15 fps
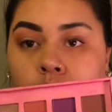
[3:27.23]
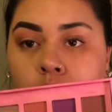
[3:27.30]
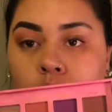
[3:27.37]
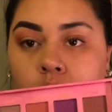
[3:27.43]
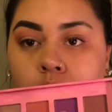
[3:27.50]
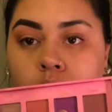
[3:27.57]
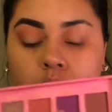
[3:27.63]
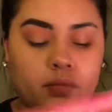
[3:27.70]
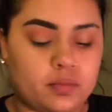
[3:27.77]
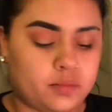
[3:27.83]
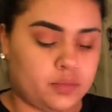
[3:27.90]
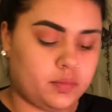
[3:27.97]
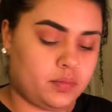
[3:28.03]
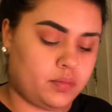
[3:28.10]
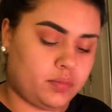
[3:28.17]
And then
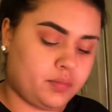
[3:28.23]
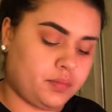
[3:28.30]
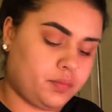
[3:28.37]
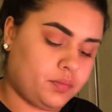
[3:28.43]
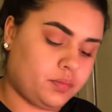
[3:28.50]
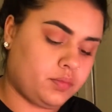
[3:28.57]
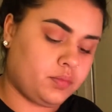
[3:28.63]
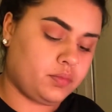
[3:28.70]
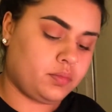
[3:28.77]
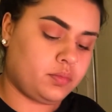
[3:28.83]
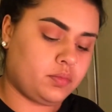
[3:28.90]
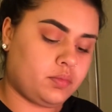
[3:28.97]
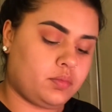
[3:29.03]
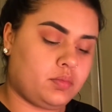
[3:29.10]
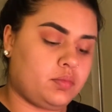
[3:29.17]
I'm going in with the
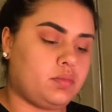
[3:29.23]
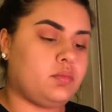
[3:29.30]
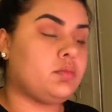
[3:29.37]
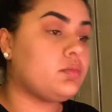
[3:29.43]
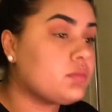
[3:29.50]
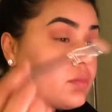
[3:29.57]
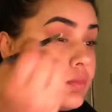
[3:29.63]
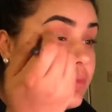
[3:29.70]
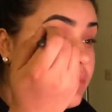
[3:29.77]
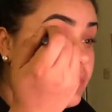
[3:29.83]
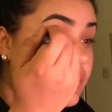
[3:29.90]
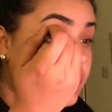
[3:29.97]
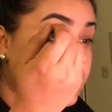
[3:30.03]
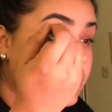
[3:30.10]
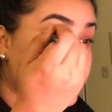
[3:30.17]
shade
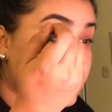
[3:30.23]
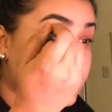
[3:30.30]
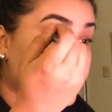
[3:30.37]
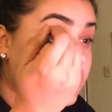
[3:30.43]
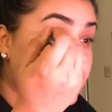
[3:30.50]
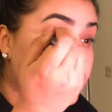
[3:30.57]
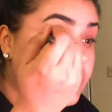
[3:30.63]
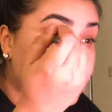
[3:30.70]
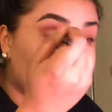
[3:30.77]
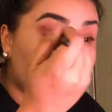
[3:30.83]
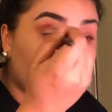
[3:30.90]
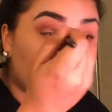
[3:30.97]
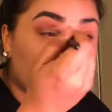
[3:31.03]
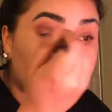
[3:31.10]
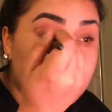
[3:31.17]
Paradise, which is like the
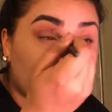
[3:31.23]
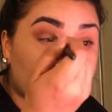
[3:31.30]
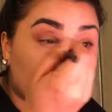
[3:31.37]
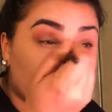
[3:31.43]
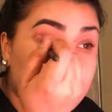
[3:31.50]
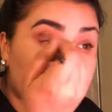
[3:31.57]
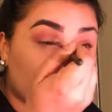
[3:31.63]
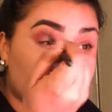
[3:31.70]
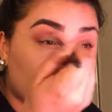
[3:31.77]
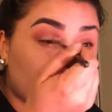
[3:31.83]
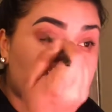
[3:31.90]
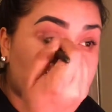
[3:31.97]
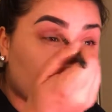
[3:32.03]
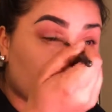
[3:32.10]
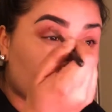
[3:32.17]
purpley color in
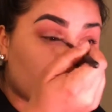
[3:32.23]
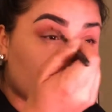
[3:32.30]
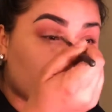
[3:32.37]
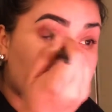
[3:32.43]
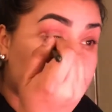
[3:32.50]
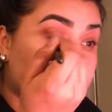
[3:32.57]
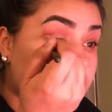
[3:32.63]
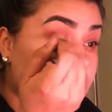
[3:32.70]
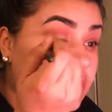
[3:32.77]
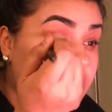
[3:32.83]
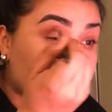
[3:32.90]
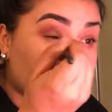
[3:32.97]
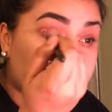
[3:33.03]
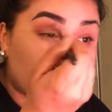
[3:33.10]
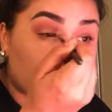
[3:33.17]
the palette.
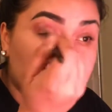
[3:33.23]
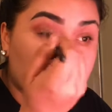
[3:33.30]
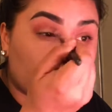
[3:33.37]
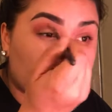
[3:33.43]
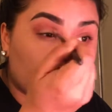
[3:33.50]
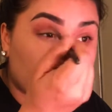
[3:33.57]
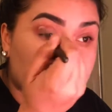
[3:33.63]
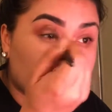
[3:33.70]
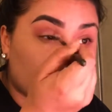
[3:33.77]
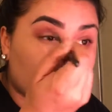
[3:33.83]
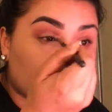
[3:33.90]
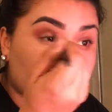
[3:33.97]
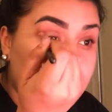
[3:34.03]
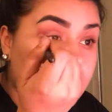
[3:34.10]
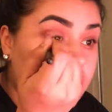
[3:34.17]
And I'm just kind of
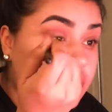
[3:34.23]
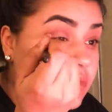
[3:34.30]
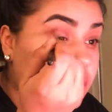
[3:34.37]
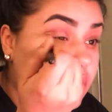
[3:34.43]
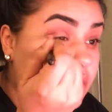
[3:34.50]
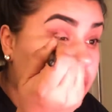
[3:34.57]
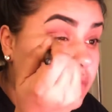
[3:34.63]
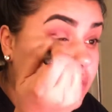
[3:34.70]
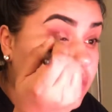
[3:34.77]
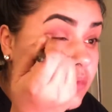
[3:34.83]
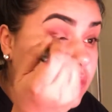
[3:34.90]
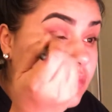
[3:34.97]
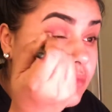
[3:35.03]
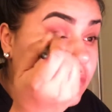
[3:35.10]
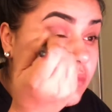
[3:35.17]
using that to define
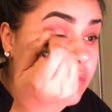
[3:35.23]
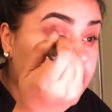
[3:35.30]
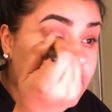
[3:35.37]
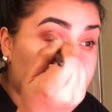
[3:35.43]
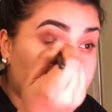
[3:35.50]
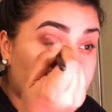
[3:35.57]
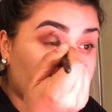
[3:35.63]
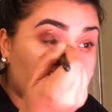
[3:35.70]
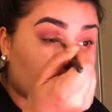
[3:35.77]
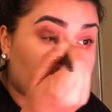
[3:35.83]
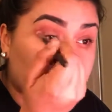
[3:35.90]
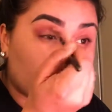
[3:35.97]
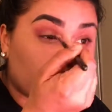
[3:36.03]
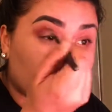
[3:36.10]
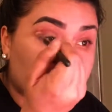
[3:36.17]
my crease and
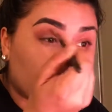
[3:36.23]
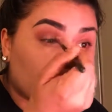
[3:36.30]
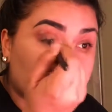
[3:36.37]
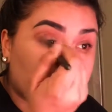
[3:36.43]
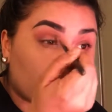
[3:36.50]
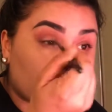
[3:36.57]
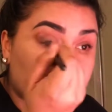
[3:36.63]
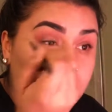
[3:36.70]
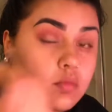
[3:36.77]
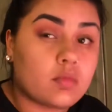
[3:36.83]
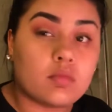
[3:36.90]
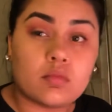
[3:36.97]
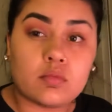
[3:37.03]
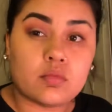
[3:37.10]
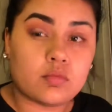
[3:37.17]
give it some more
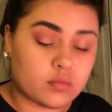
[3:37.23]
depth.